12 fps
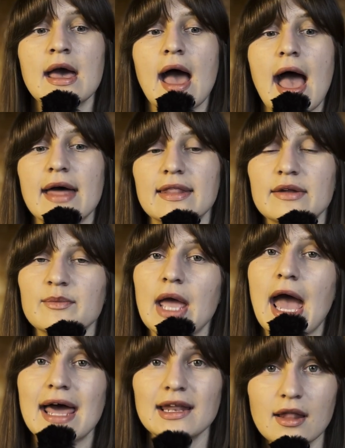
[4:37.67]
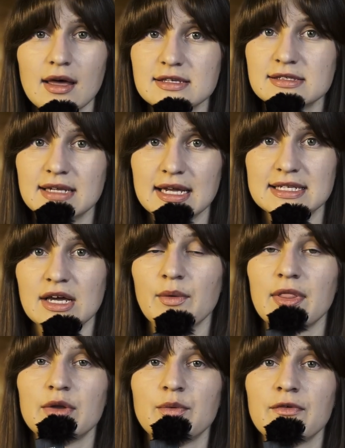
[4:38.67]
And then we analyze the data
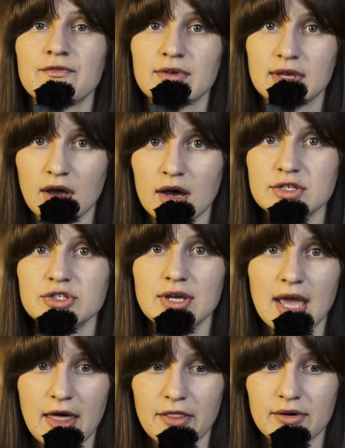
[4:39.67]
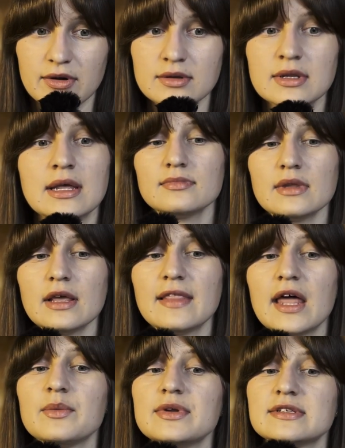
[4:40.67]
that we've got together. And
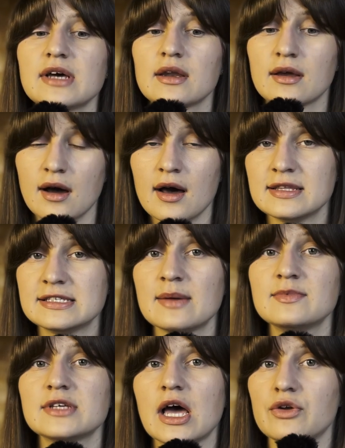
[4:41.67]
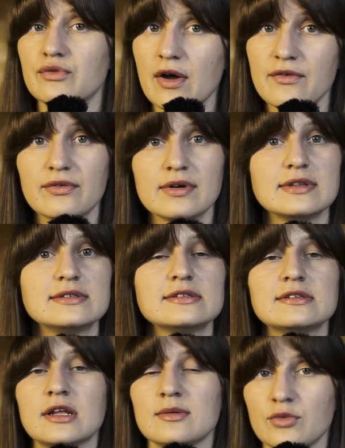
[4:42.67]
then we design concepts and
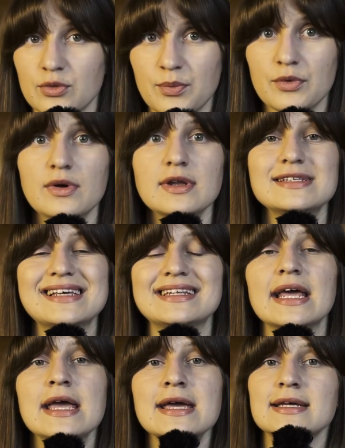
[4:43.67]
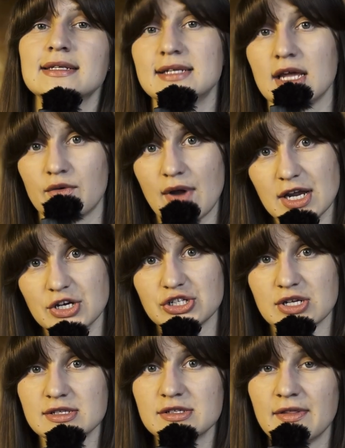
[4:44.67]
references and mood boards and
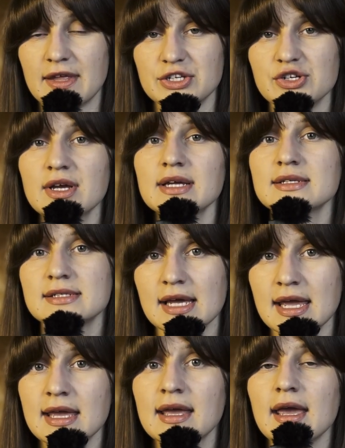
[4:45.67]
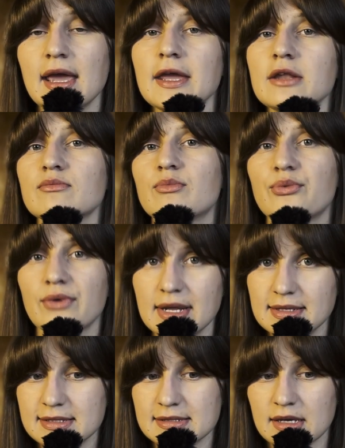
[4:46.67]
directions that you can take in
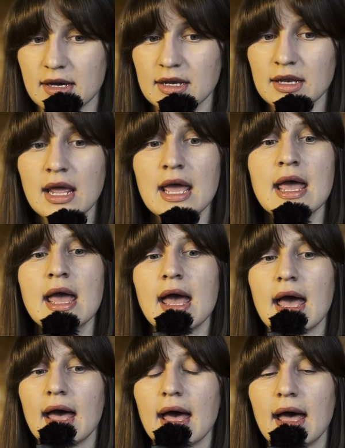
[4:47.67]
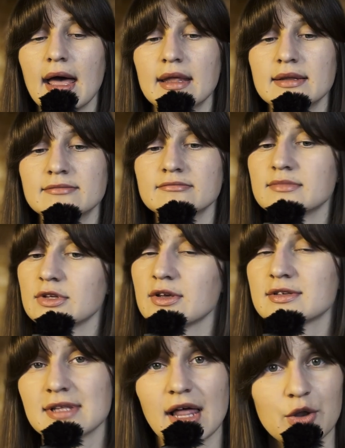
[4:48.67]
brand design, and you
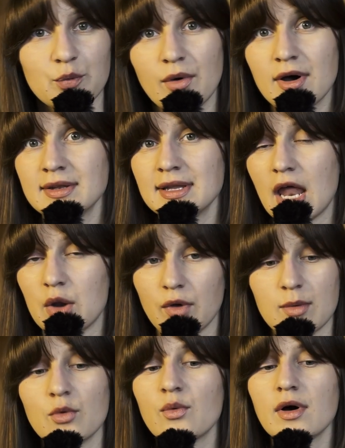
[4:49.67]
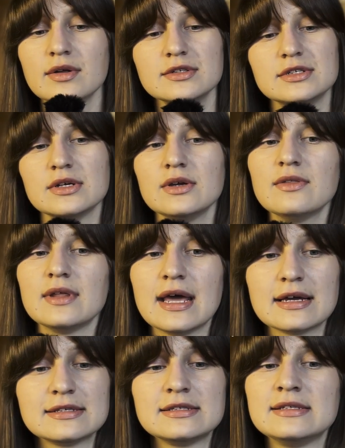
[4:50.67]
select one and we move on to the
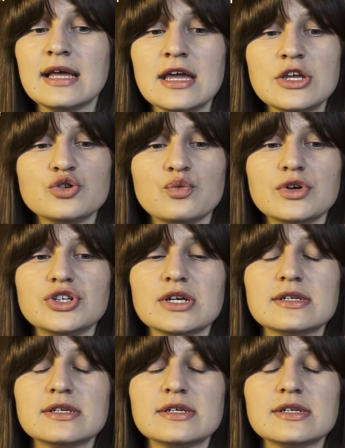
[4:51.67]
next stage, which